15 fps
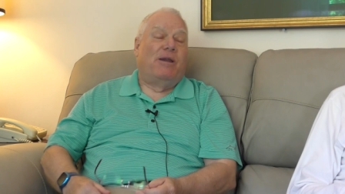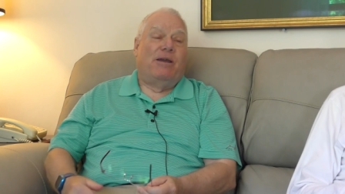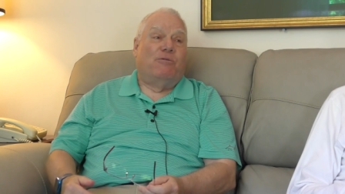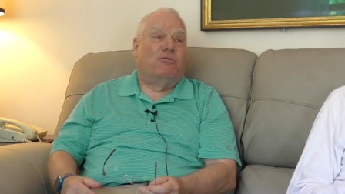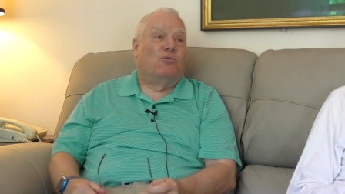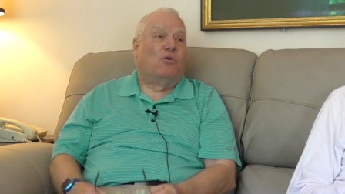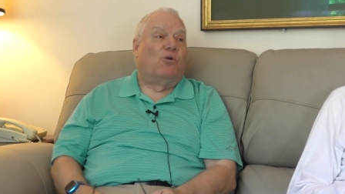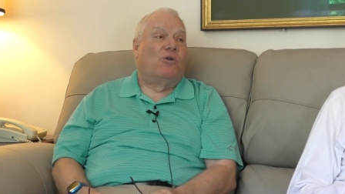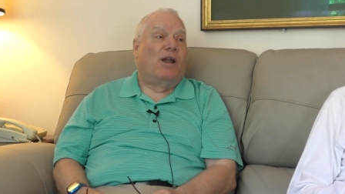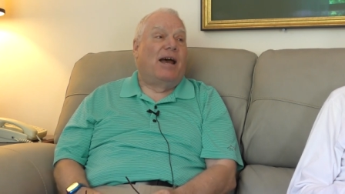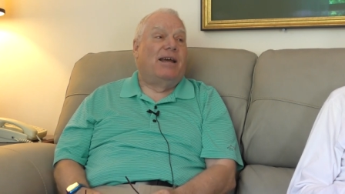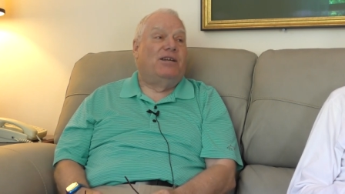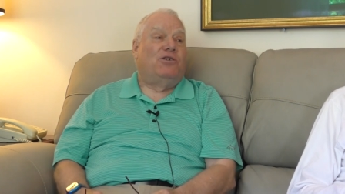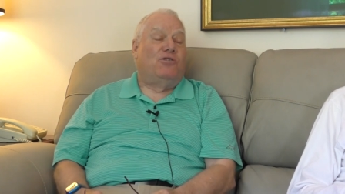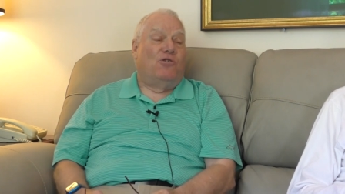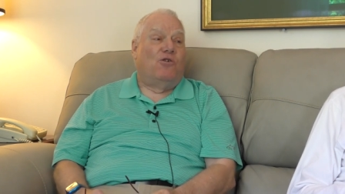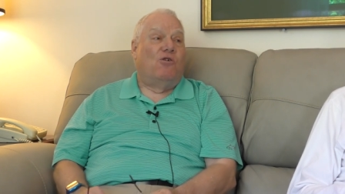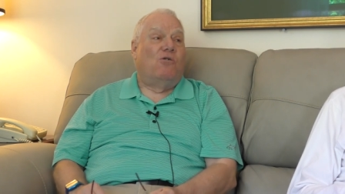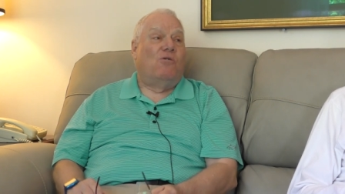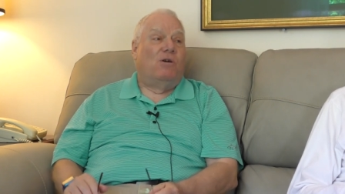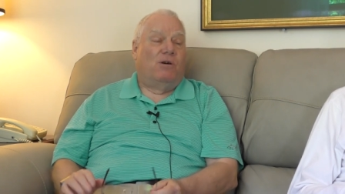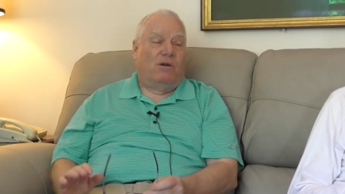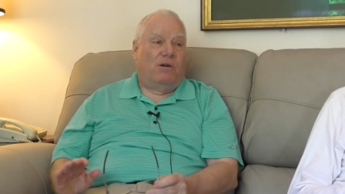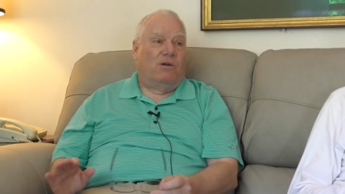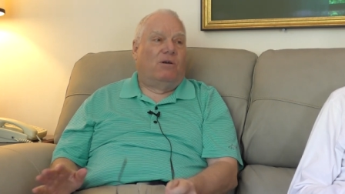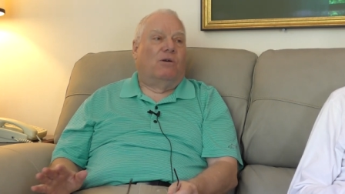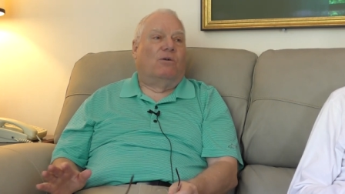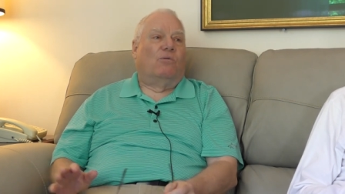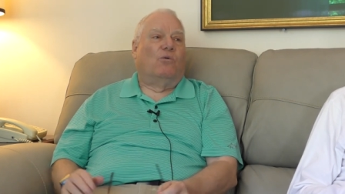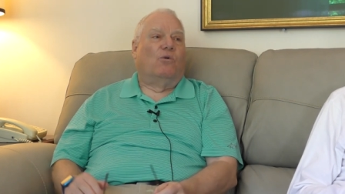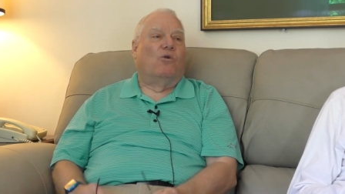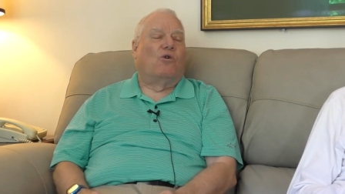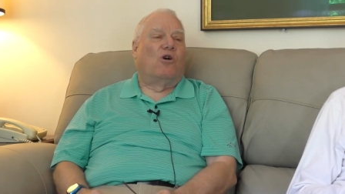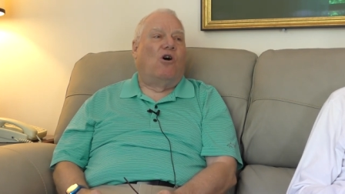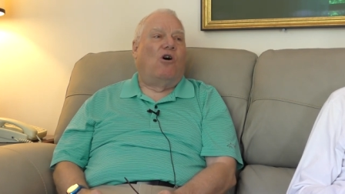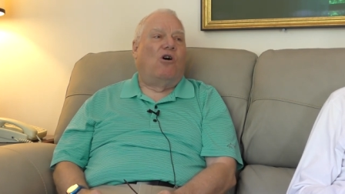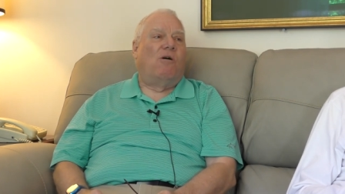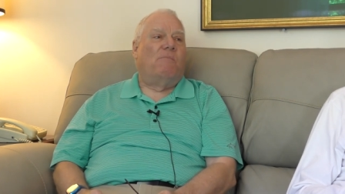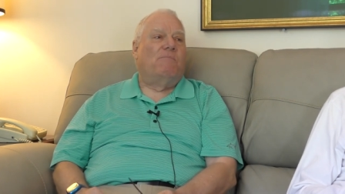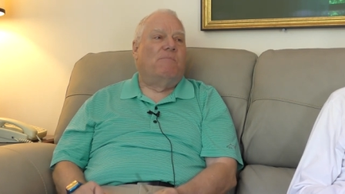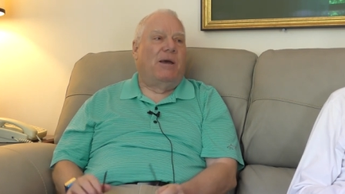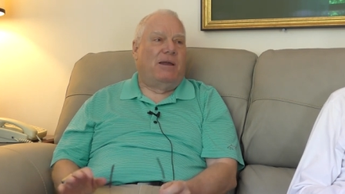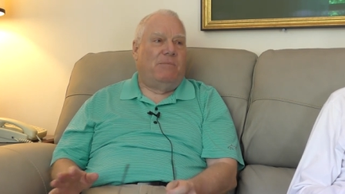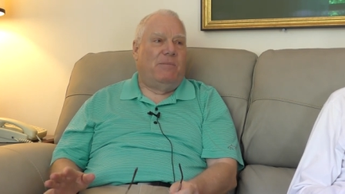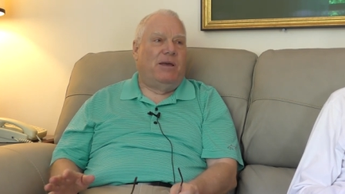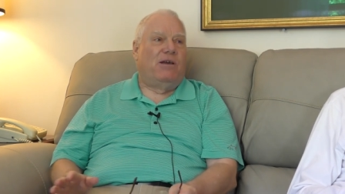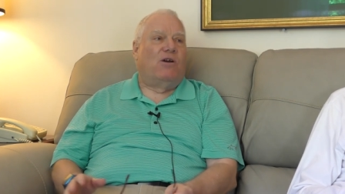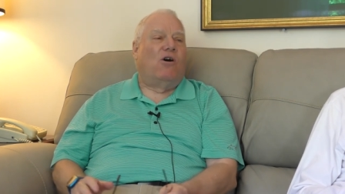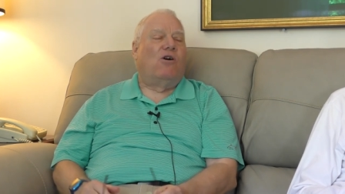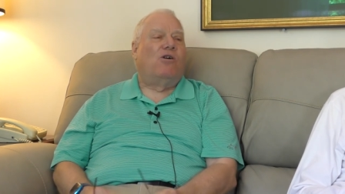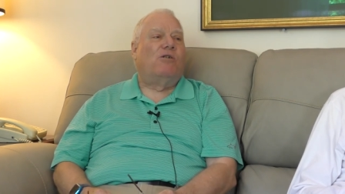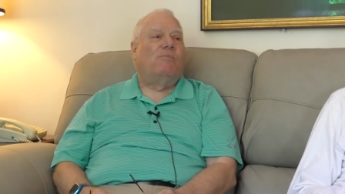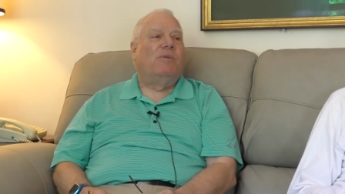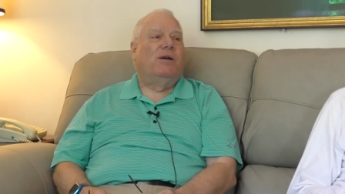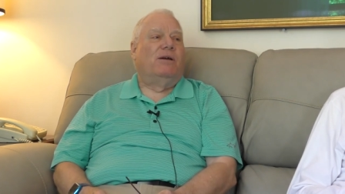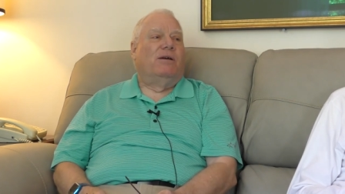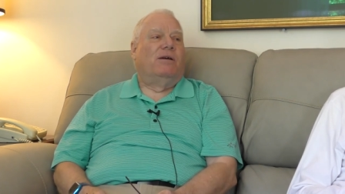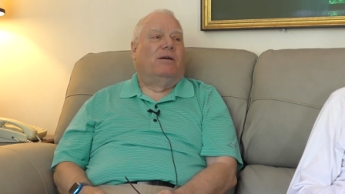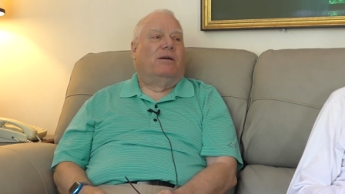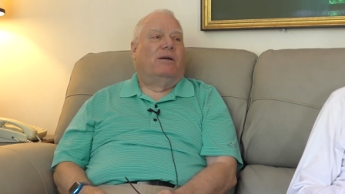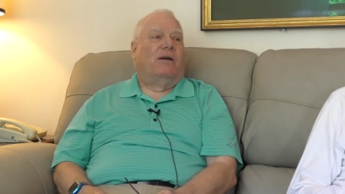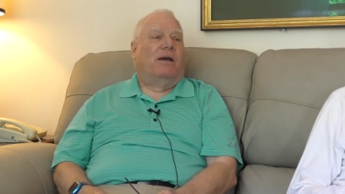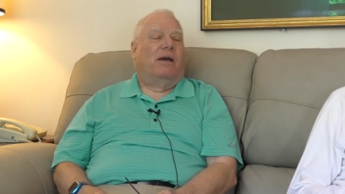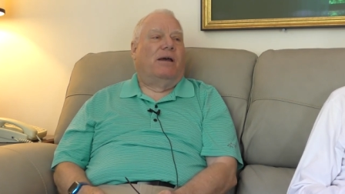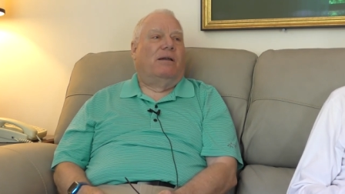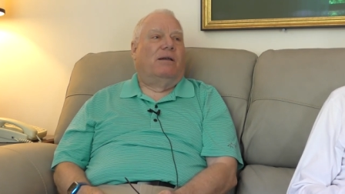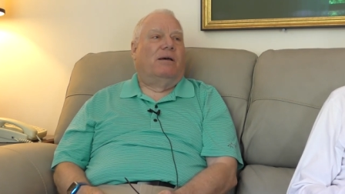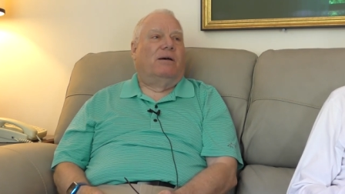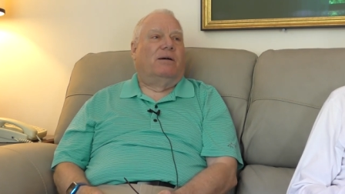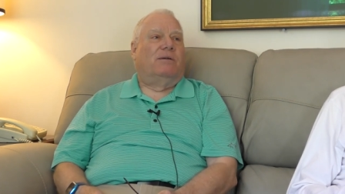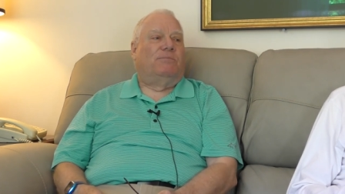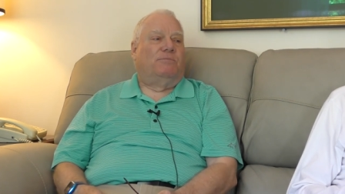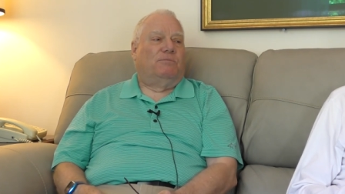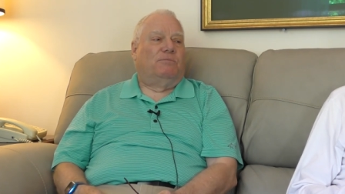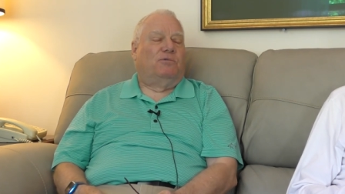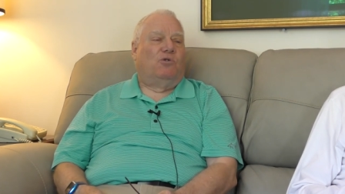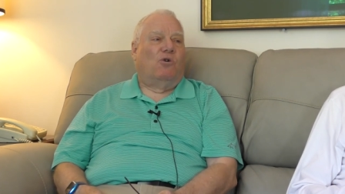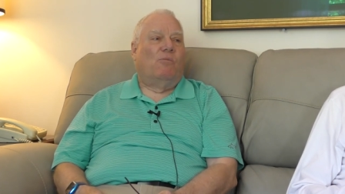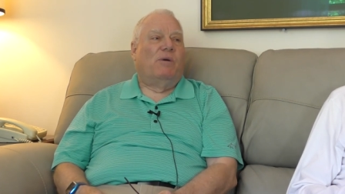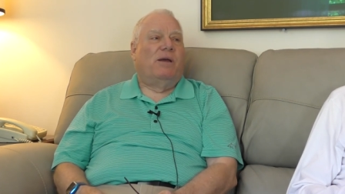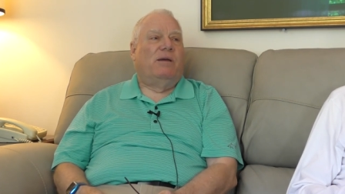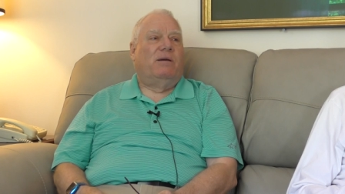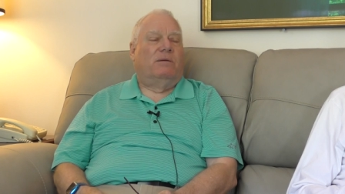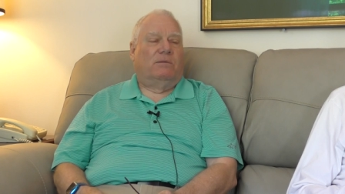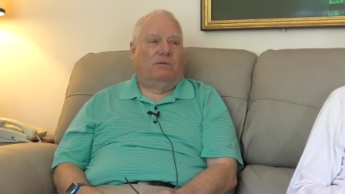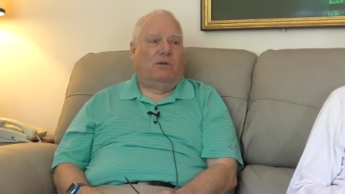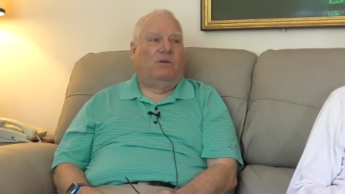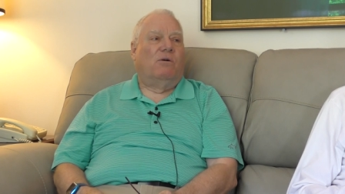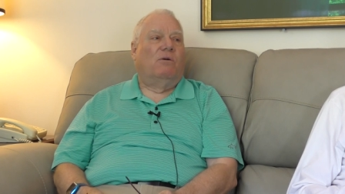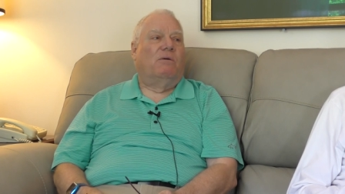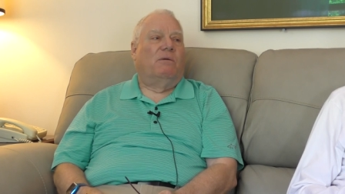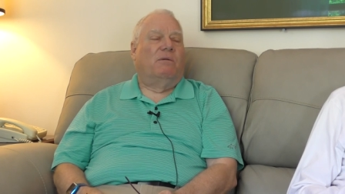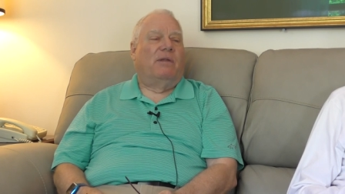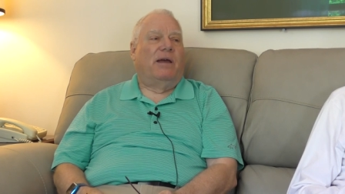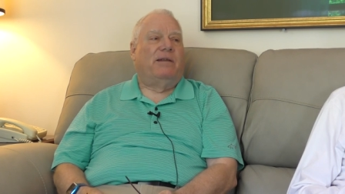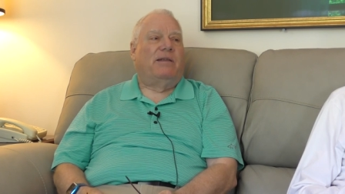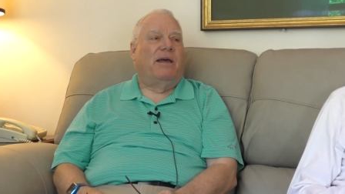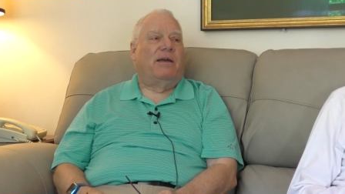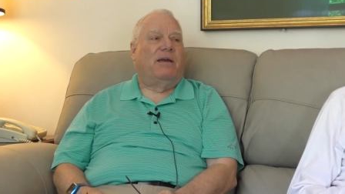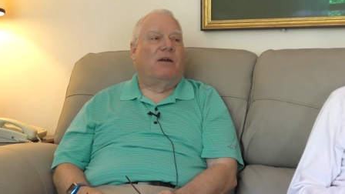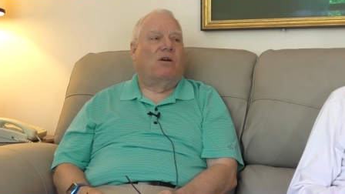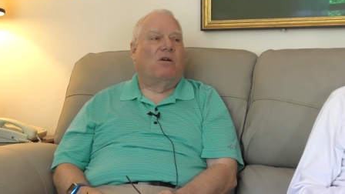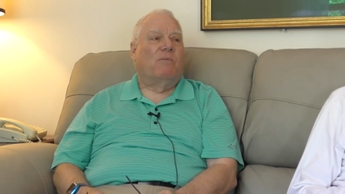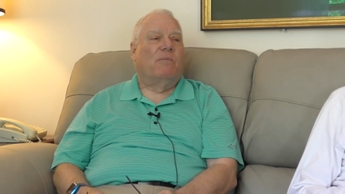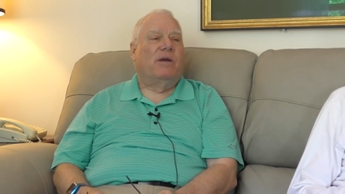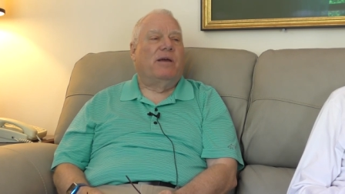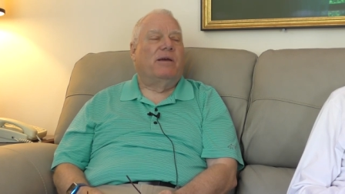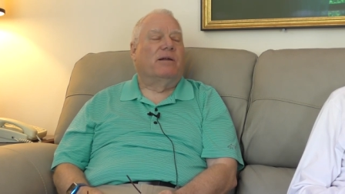he was real nice, you know, real calm, made me calm, and uh, told me, you know, they take care of me.